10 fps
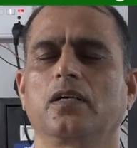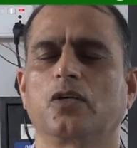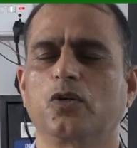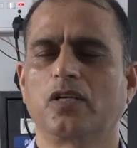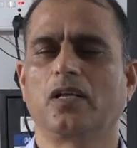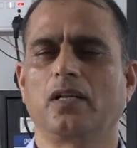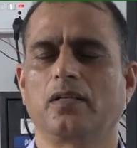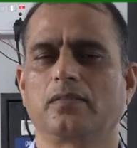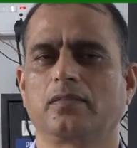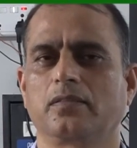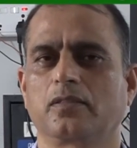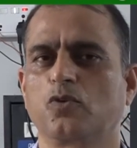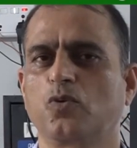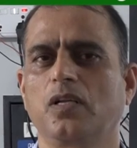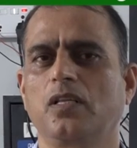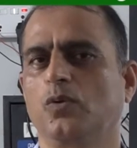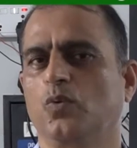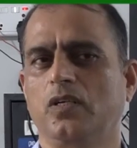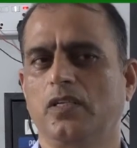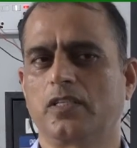Google. Google the
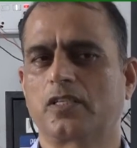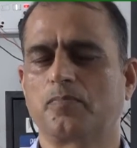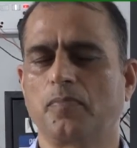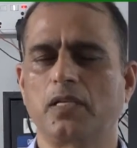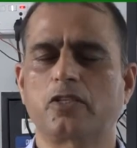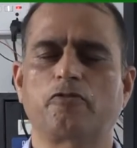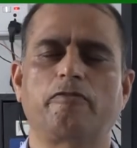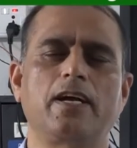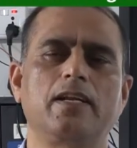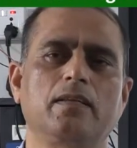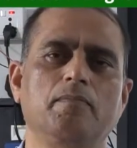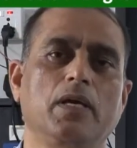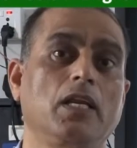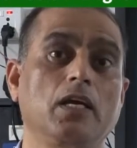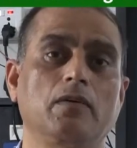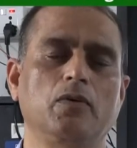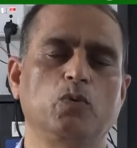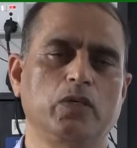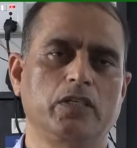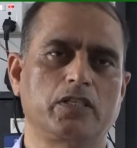words means find the meaning of the
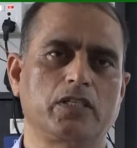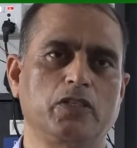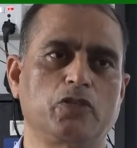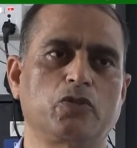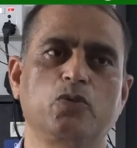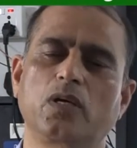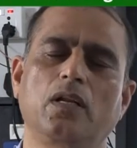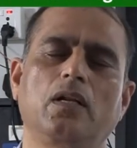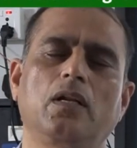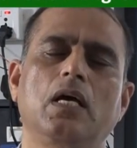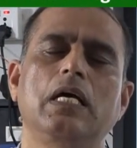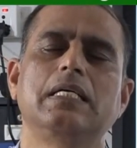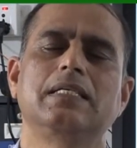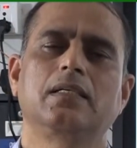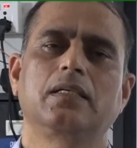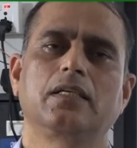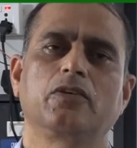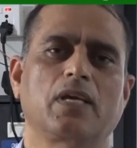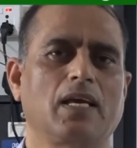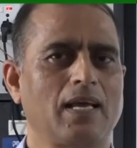words into Google.
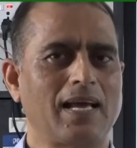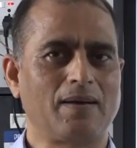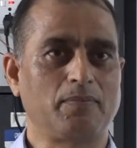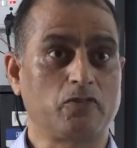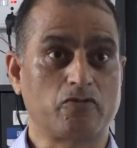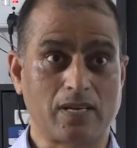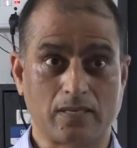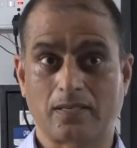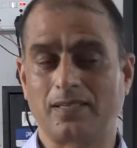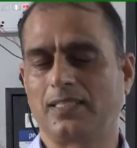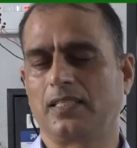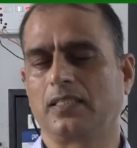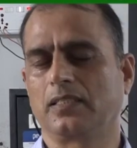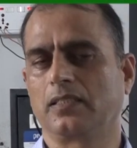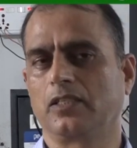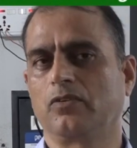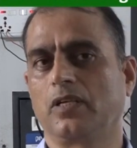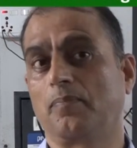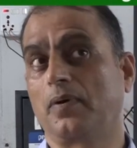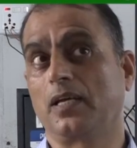You can have a translating,
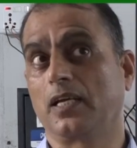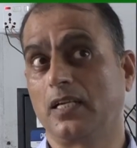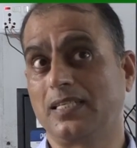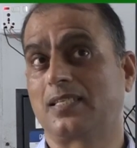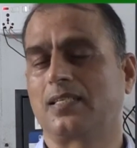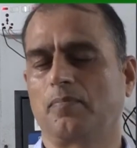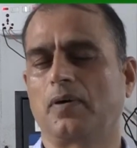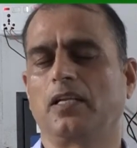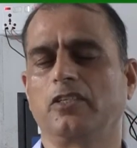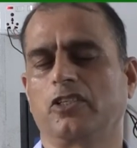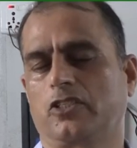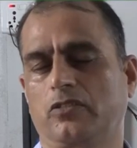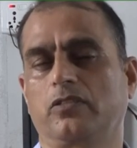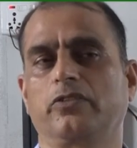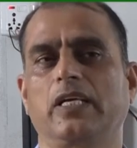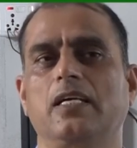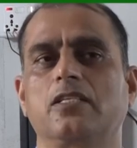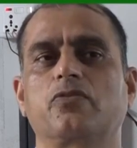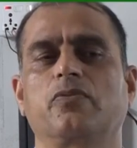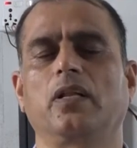English Nepali dictionary
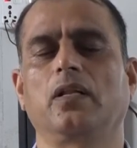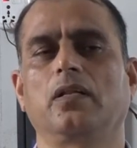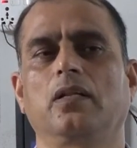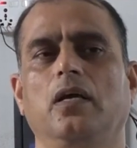as well,